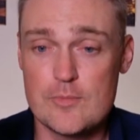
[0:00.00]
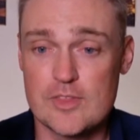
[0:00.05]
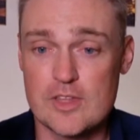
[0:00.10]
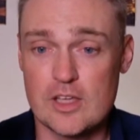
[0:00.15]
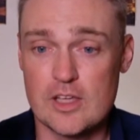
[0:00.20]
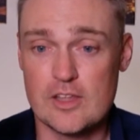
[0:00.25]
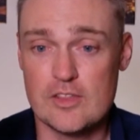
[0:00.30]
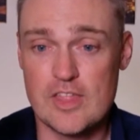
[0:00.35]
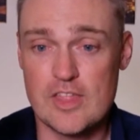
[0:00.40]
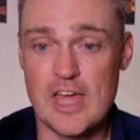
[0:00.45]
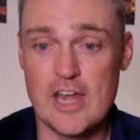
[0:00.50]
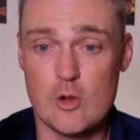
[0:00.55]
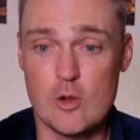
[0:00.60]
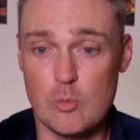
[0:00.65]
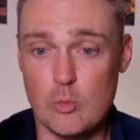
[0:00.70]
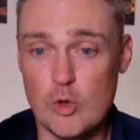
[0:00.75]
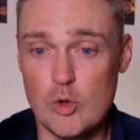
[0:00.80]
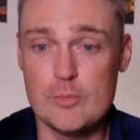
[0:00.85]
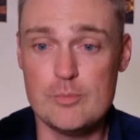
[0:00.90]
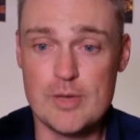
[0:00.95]
than it
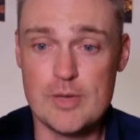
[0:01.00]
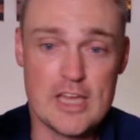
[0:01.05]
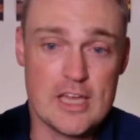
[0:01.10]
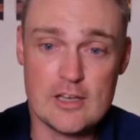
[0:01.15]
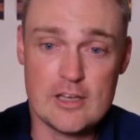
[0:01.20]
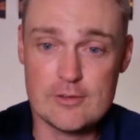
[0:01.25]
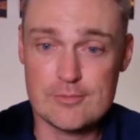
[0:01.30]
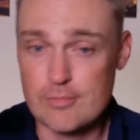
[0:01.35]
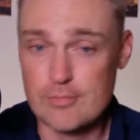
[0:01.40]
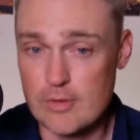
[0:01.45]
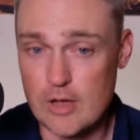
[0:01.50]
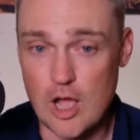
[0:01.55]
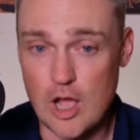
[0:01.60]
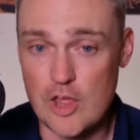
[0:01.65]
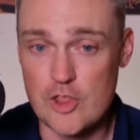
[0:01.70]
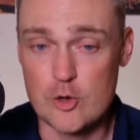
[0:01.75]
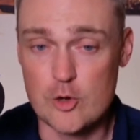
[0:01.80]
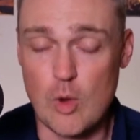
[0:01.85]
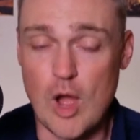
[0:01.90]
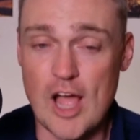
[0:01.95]
would be
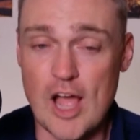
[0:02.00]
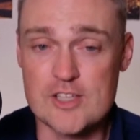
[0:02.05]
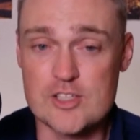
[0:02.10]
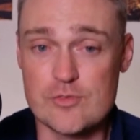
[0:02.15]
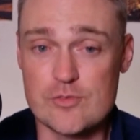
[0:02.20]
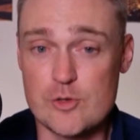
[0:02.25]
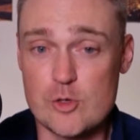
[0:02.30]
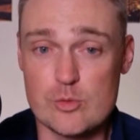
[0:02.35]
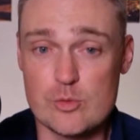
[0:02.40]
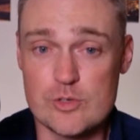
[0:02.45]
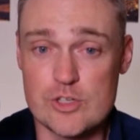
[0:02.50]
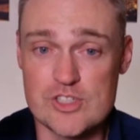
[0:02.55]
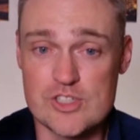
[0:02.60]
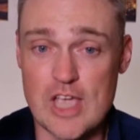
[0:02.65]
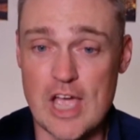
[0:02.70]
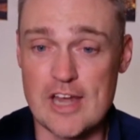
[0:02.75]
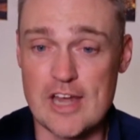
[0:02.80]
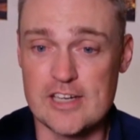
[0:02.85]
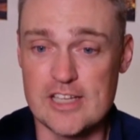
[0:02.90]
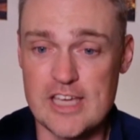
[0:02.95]
otherwise if you
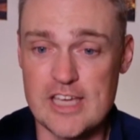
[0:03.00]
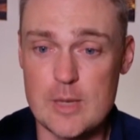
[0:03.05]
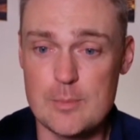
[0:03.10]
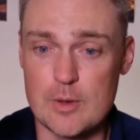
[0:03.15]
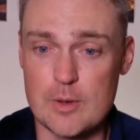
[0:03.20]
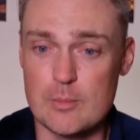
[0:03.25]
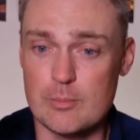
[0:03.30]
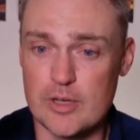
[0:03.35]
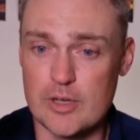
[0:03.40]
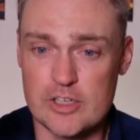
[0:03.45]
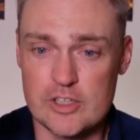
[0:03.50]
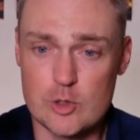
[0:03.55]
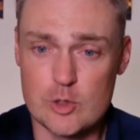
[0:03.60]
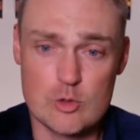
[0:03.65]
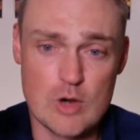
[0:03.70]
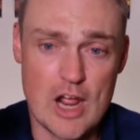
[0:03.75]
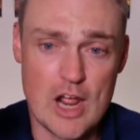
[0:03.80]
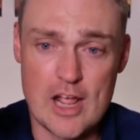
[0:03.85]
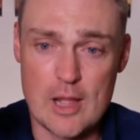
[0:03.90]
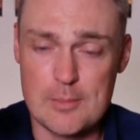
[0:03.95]
decide to keep him. But you're
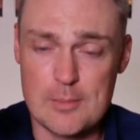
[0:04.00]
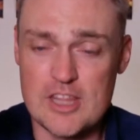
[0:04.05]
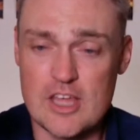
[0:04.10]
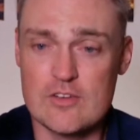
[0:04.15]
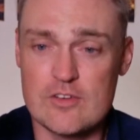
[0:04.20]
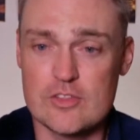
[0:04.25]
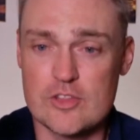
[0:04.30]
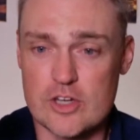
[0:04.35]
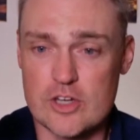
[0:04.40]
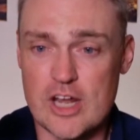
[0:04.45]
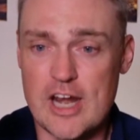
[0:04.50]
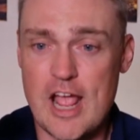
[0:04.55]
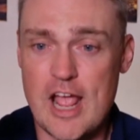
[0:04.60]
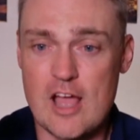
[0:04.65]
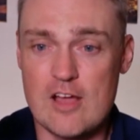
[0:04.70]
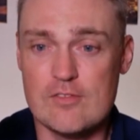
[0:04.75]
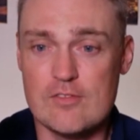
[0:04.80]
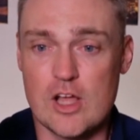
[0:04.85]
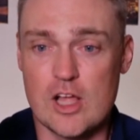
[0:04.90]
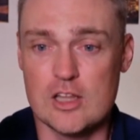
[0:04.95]
right. I mean, they're going to
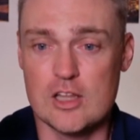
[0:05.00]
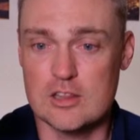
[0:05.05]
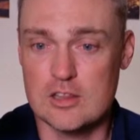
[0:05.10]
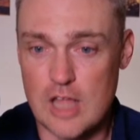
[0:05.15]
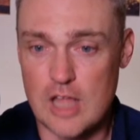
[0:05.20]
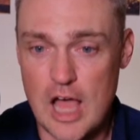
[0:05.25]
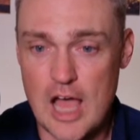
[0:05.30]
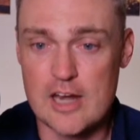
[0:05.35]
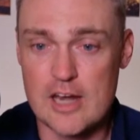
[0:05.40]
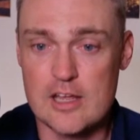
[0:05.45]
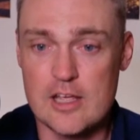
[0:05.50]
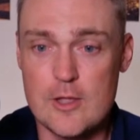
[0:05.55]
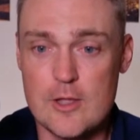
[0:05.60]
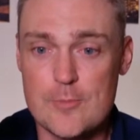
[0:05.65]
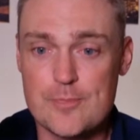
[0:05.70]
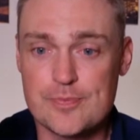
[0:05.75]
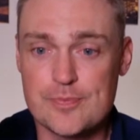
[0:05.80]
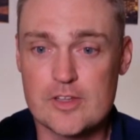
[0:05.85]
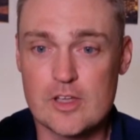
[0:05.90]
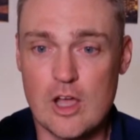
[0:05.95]
have a lot
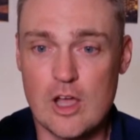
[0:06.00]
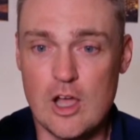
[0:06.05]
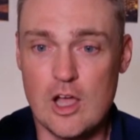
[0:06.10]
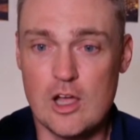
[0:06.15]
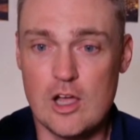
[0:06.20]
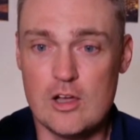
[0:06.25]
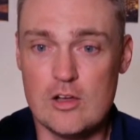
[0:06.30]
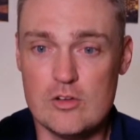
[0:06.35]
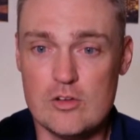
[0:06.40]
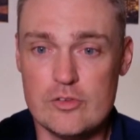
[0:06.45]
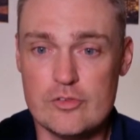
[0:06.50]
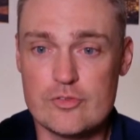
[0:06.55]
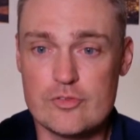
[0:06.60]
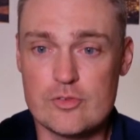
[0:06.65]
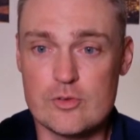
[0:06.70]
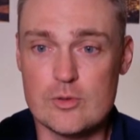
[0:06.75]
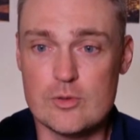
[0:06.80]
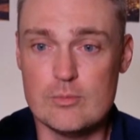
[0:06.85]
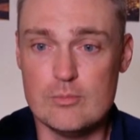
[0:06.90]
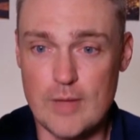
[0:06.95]
of
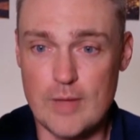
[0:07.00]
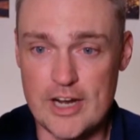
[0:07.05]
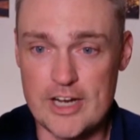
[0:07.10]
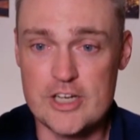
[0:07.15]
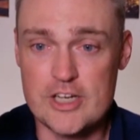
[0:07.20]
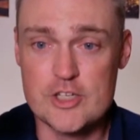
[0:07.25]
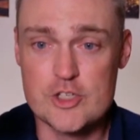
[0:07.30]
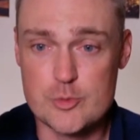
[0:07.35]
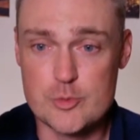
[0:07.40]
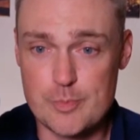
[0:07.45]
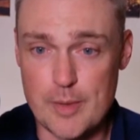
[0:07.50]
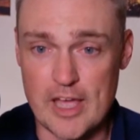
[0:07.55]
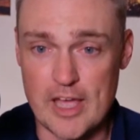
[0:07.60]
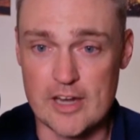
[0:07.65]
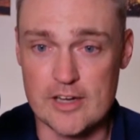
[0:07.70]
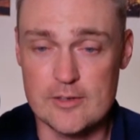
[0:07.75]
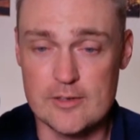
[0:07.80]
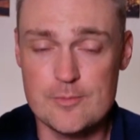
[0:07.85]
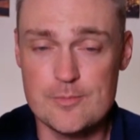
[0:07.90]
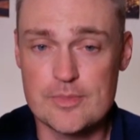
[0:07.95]
money to
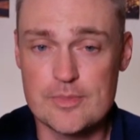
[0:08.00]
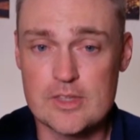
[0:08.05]
spend.